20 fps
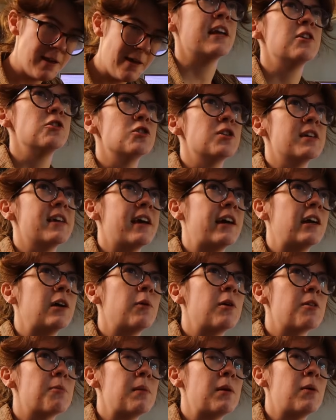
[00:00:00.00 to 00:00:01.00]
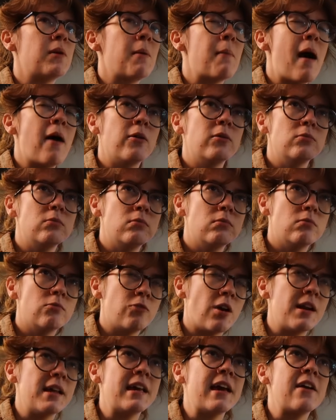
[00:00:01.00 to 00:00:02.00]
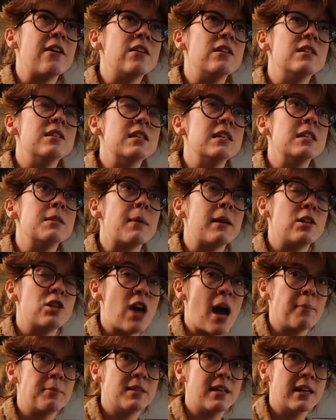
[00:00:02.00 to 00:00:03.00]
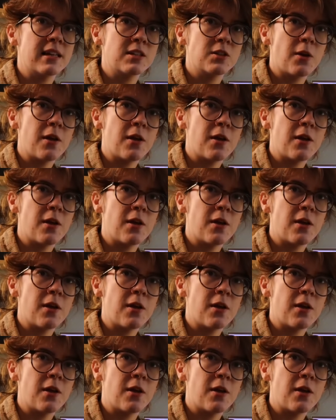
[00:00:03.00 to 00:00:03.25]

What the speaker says: that I usually carry with me when I'm out running errands is my chopstick.